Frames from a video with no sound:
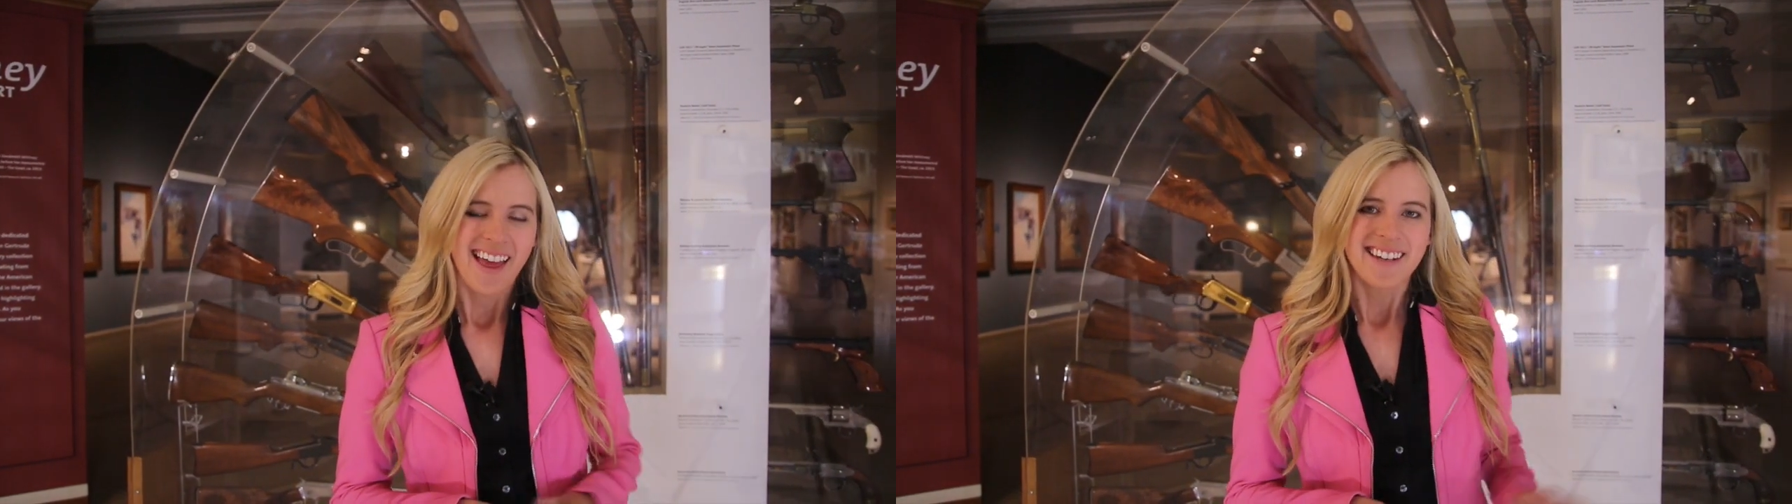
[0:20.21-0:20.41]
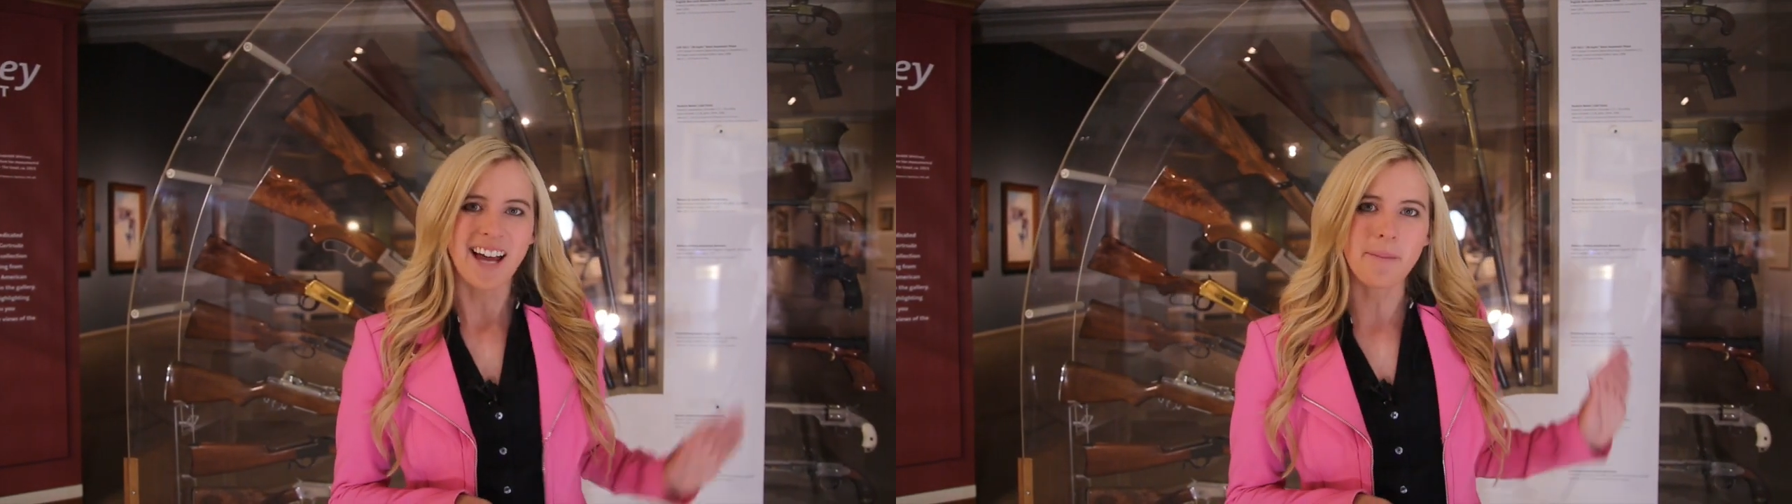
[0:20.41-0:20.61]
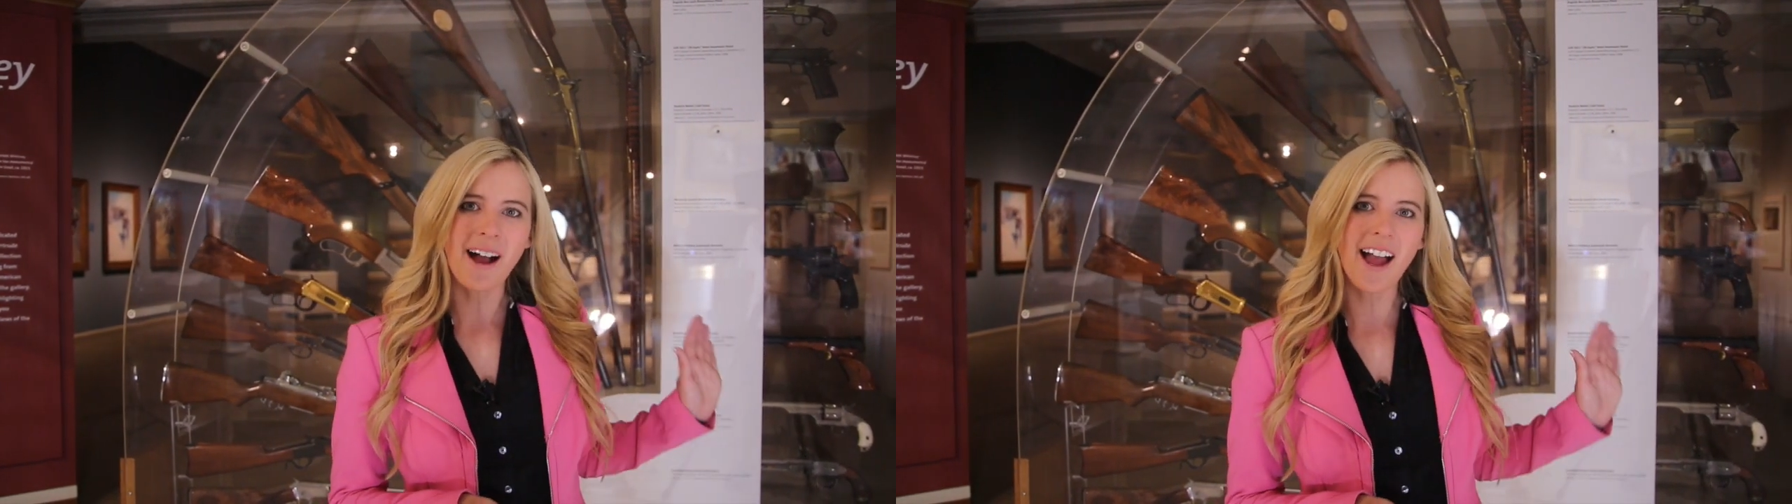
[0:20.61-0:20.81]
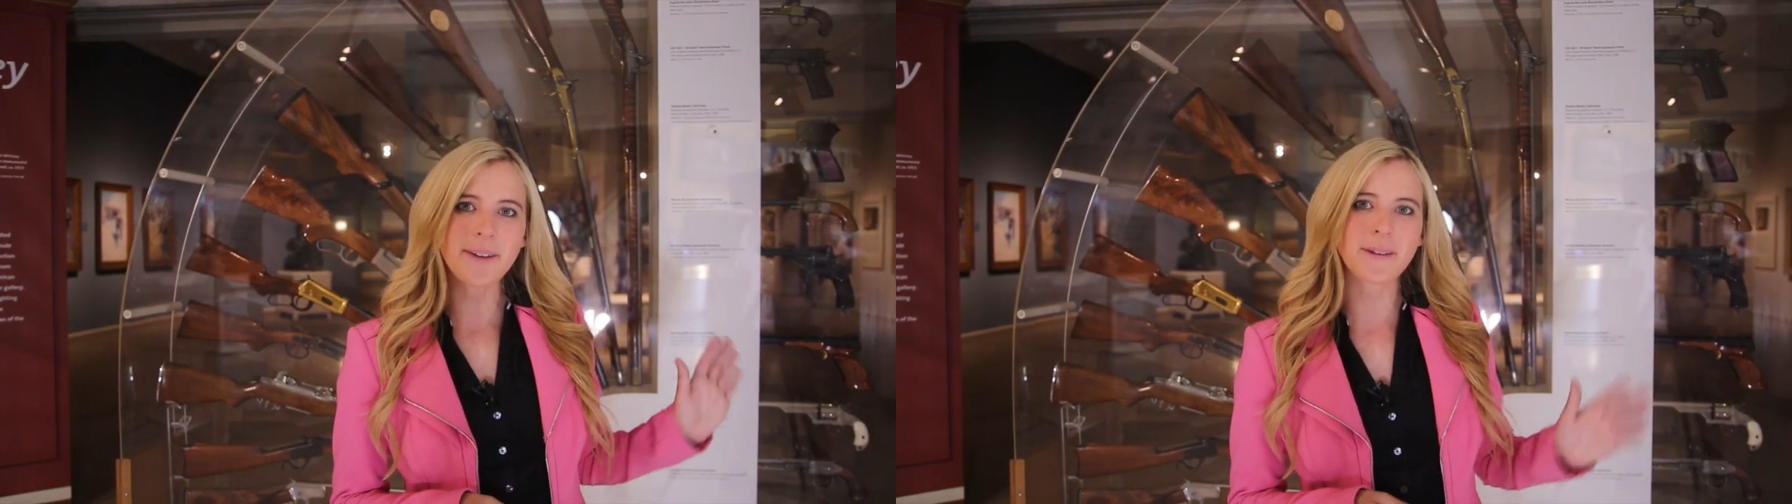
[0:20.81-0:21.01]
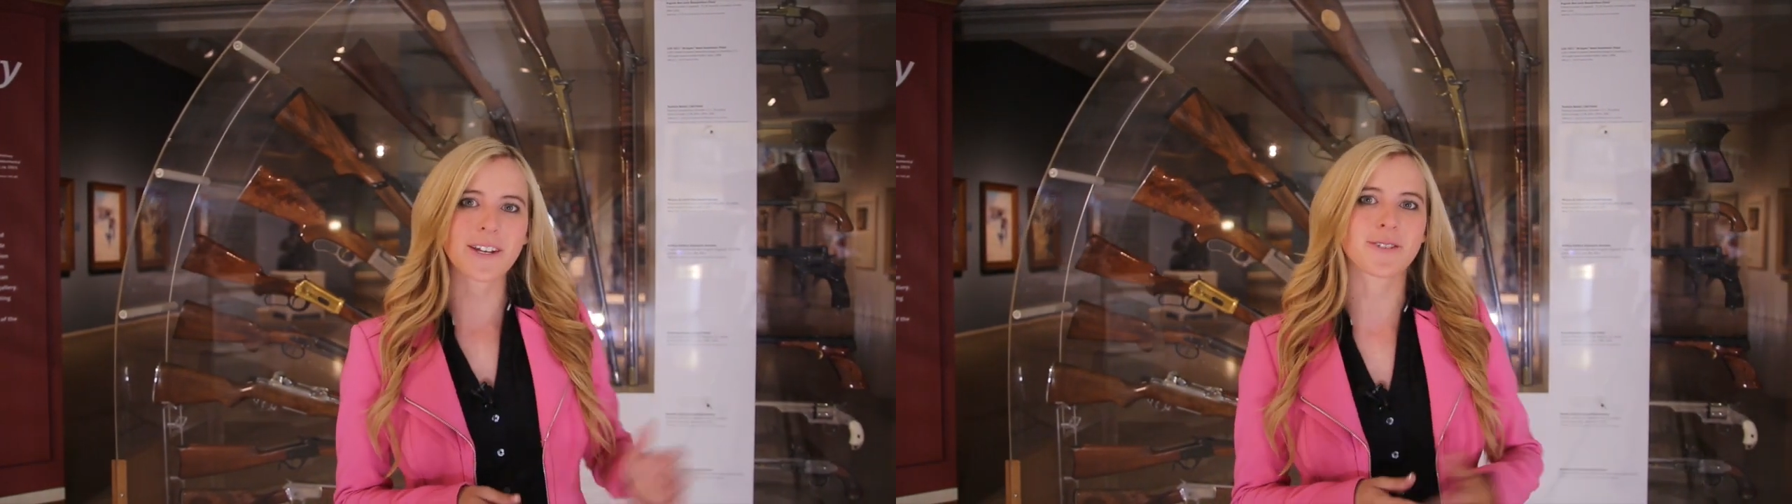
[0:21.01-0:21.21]
Now
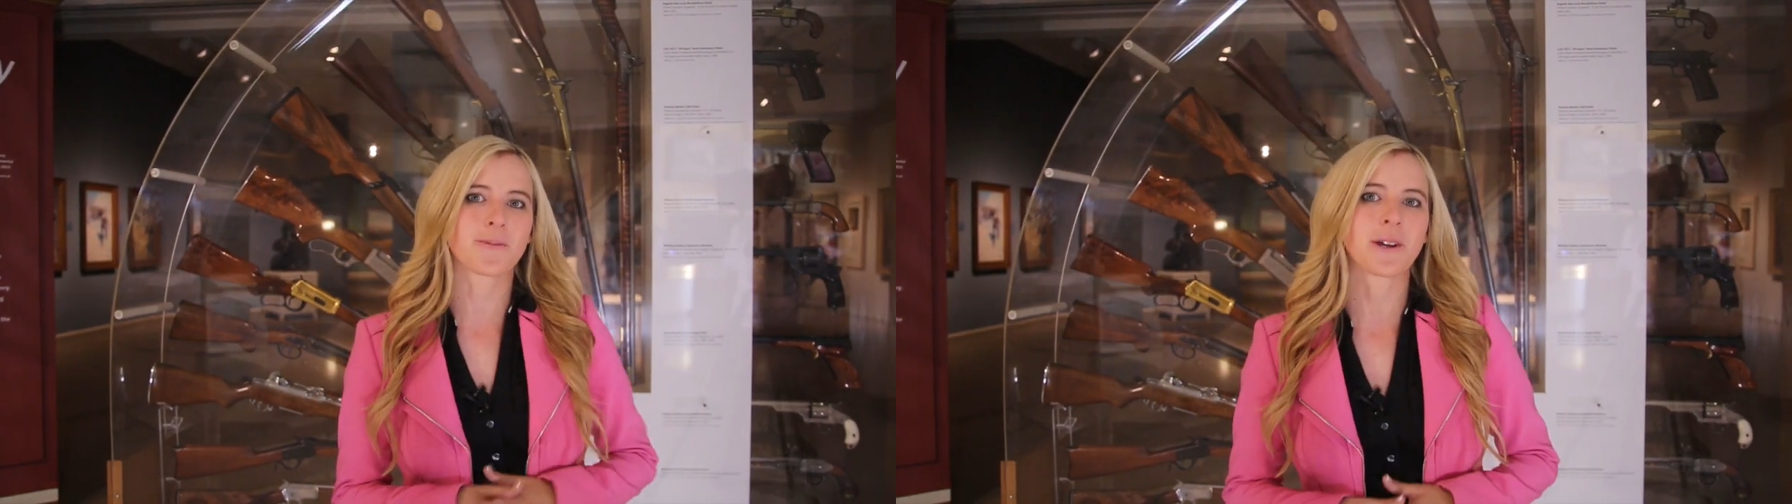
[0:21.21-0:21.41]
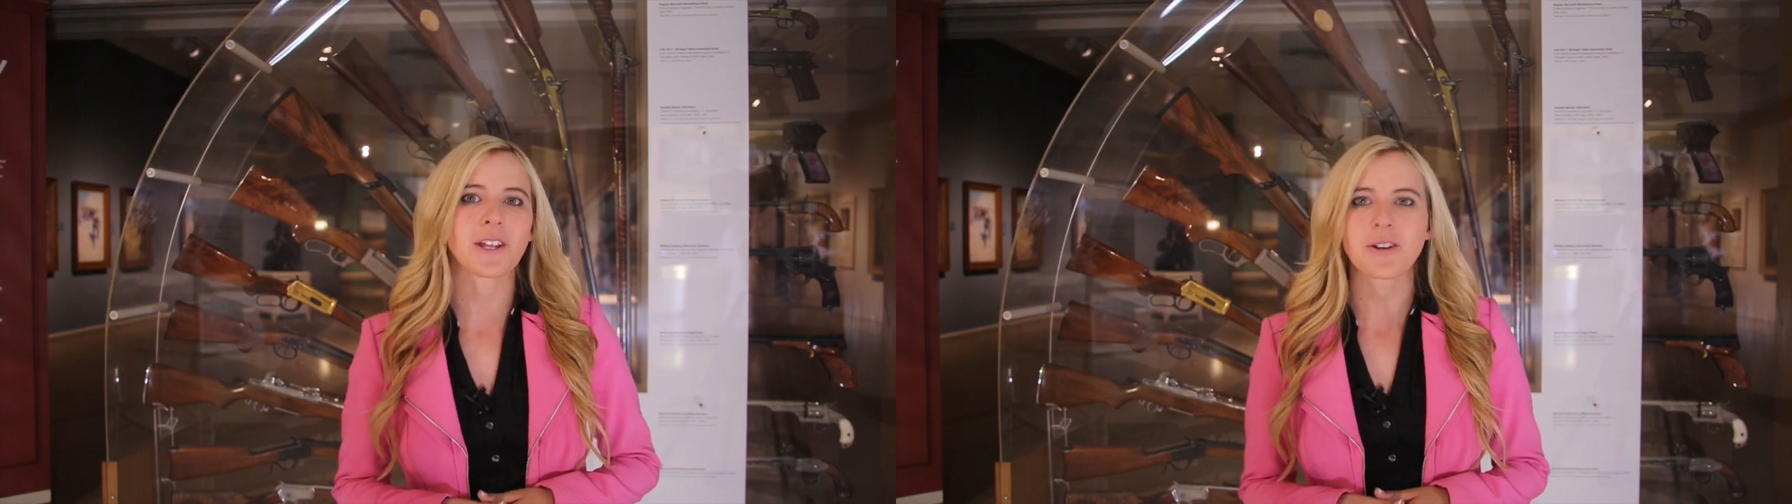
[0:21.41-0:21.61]
behind me is a really